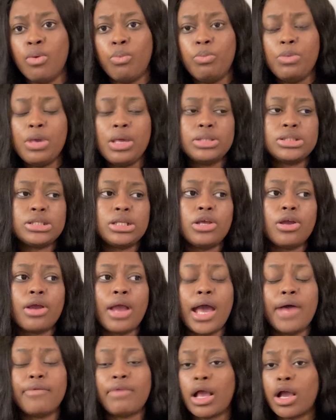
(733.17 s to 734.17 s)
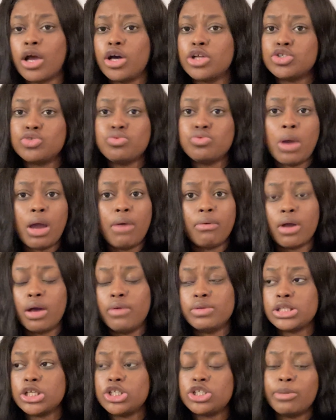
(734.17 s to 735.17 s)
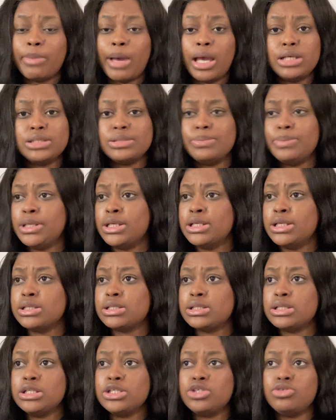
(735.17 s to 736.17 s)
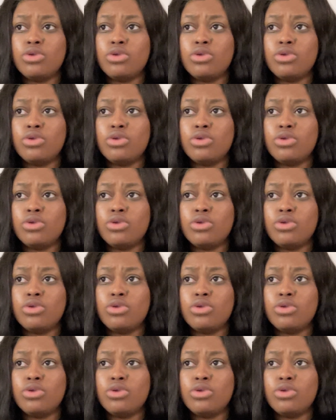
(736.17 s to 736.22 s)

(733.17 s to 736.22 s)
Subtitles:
We sit there and have like a 2-hour conversation about his business,